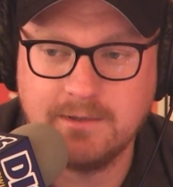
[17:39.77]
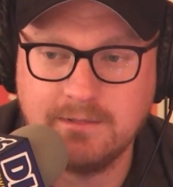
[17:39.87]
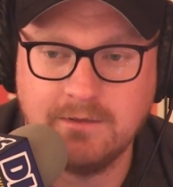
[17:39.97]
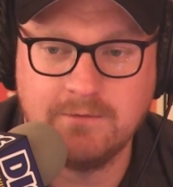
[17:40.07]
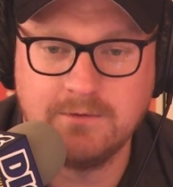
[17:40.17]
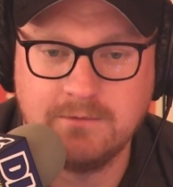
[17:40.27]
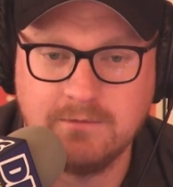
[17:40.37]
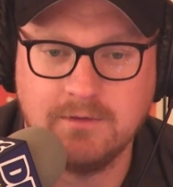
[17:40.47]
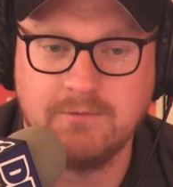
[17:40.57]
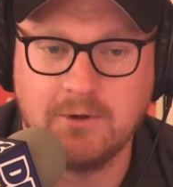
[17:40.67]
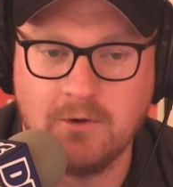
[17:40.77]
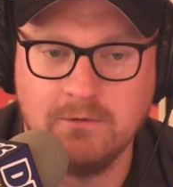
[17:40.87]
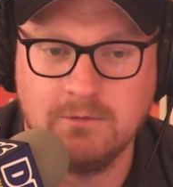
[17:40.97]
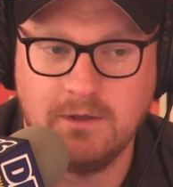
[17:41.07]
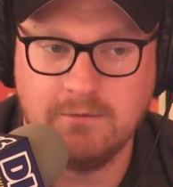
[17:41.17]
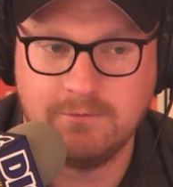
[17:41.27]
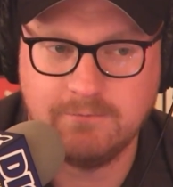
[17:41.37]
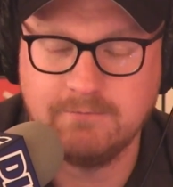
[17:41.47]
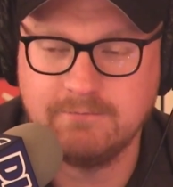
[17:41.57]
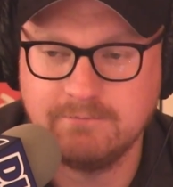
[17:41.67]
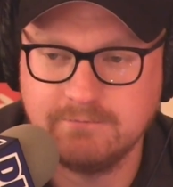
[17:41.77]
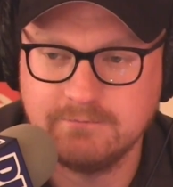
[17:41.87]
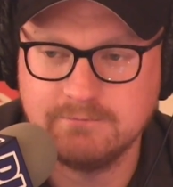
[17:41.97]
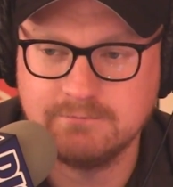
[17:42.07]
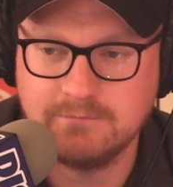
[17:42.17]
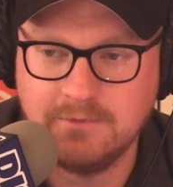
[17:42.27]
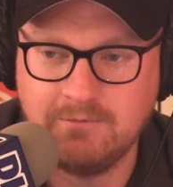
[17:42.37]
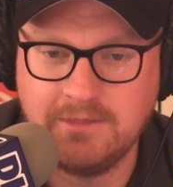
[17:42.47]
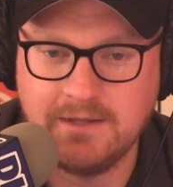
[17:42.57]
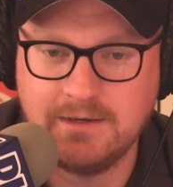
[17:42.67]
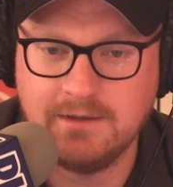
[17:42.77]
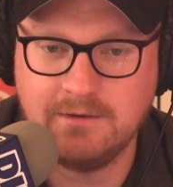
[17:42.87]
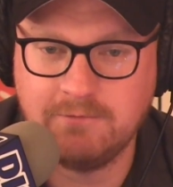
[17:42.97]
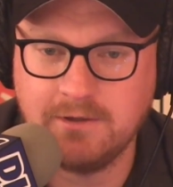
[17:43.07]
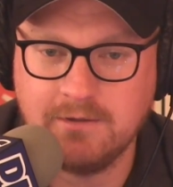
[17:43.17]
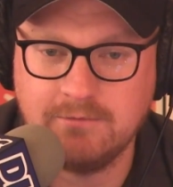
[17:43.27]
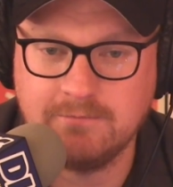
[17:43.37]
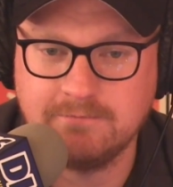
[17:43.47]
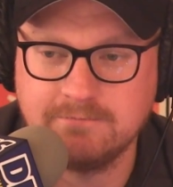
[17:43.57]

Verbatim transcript: Living living a hard life. Living that nine to five.